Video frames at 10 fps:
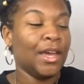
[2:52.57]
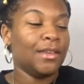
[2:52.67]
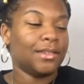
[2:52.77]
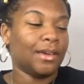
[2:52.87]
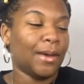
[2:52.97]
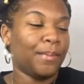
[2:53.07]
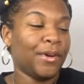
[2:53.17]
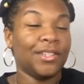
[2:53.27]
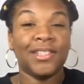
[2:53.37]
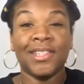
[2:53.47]
So I
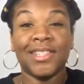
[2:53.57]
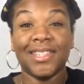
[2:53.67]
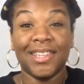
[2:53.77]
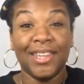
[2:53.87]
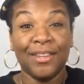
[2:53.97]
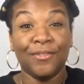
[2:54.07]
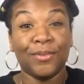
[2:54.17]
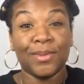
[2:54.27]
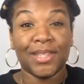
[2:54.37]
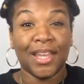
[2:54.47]
purchased this again
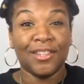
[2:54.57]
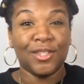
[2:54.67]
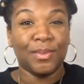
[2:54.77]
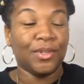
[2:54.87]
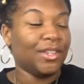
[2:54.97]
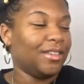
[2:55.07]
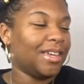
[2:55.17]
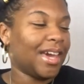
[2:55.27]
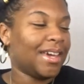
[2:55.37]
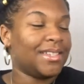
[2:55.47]
from Sally's Beauty, you
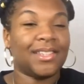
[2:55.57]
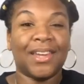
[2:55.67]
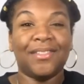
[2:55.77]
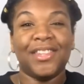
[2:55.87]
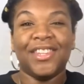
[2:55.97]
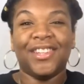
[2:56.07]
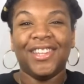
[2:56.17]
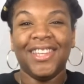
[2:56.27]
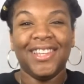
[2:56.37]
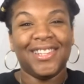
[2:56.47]
guys, and I'll leave the
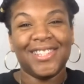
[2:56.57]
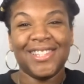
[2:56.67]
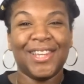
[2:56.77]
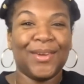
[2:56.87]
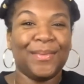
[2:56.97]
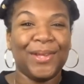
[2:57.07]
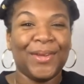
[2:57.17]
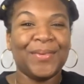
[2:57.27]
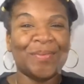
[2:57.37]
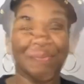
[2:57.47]
link listed down below.